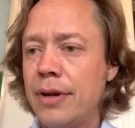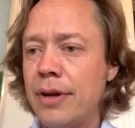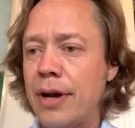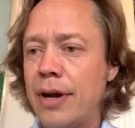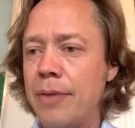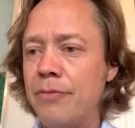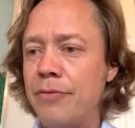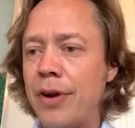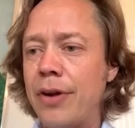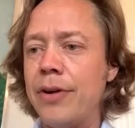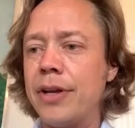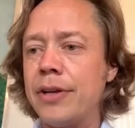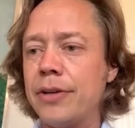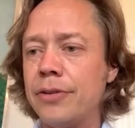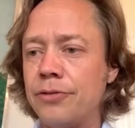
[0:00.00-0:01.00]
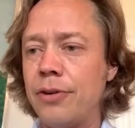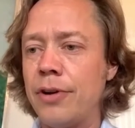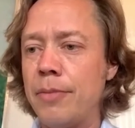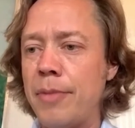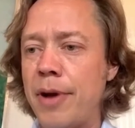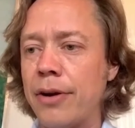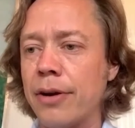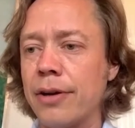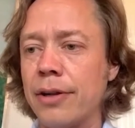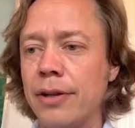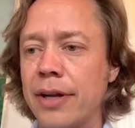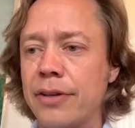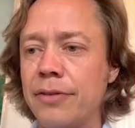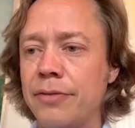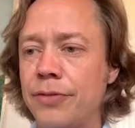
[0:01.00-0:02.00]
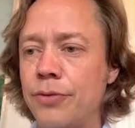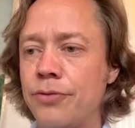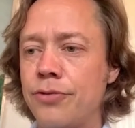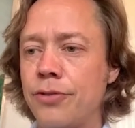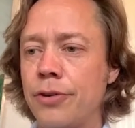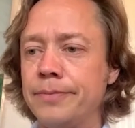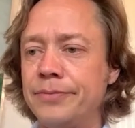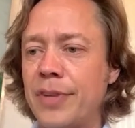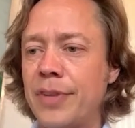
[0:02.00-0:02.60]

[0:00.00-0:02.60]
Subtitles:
I'm very concerned about our collective future